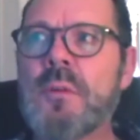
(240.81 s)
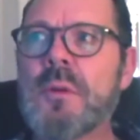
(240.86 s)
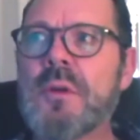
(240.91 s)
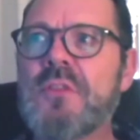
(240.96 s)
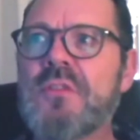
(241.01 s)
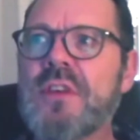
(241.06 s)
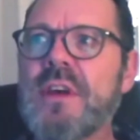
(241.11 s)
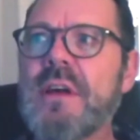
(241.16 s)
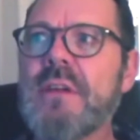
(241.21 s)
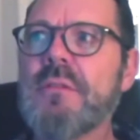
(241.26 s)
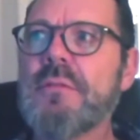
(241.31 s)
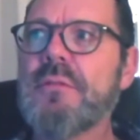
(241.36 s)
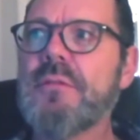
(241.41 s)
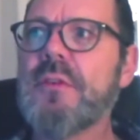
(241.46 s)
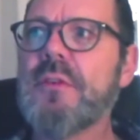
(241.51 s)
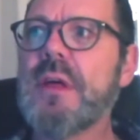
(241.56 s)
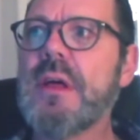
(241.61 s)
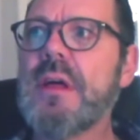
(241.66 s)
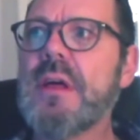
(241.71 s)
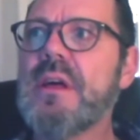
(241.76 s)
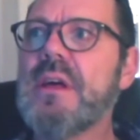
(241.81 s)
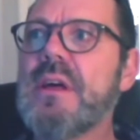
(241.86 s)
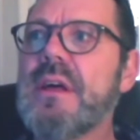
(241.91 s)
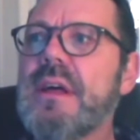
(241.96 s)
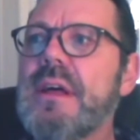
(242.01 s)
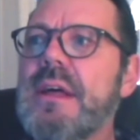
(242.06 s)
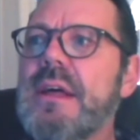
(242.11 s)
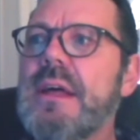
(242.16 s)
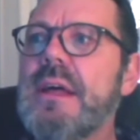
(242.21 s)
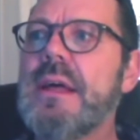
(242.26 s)
myself,
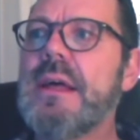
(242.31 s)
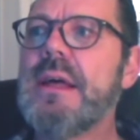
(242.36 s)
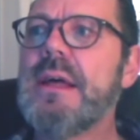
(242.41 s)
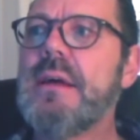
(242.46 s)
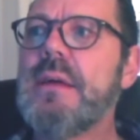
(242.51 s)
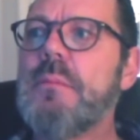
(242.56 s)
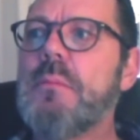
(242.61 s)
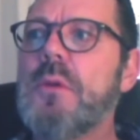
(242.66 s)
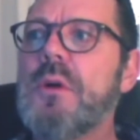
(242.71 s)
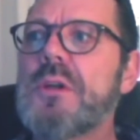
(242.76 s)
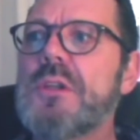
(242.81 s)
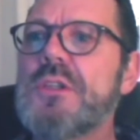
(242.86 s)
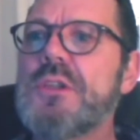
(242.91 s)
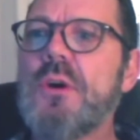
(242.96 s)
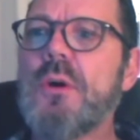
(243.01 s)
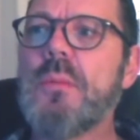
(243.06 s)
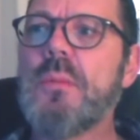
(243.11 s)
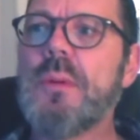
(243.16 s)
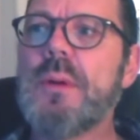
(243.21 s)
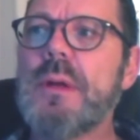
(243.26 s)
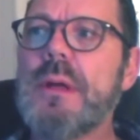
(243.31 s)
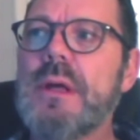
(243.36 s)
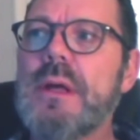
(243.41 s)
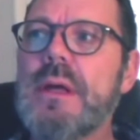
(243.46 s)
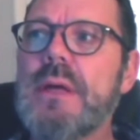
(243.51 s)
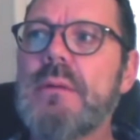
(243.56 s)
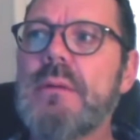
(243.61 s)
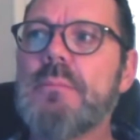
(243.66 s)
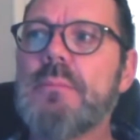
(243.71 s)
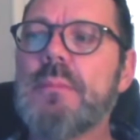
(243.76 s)
my job
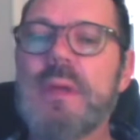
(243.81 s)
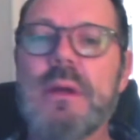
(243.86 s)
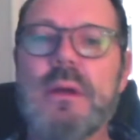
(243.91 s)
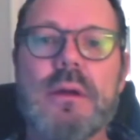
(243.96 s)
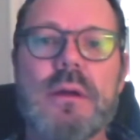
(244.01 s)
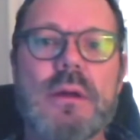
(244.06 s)
in